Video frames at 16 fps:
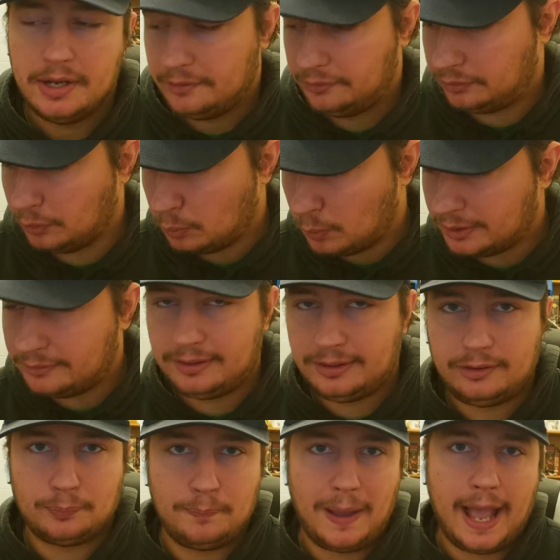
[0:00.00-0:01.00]
So once
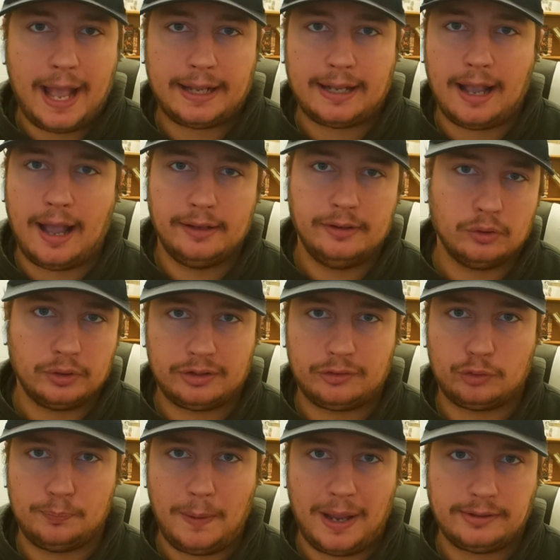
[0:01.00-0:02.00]
he's back, I don't
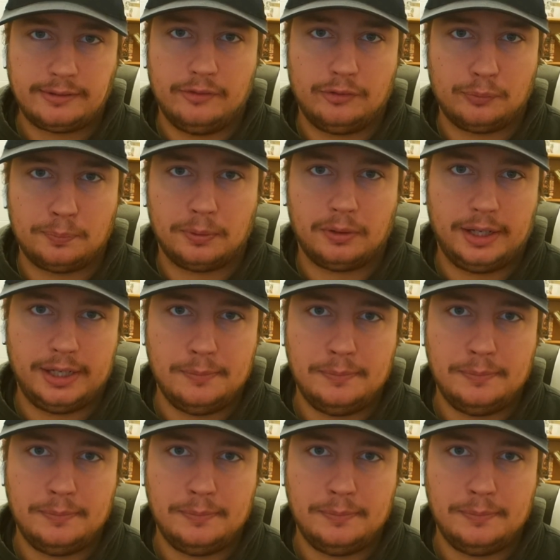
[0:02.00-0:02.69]
expect his play to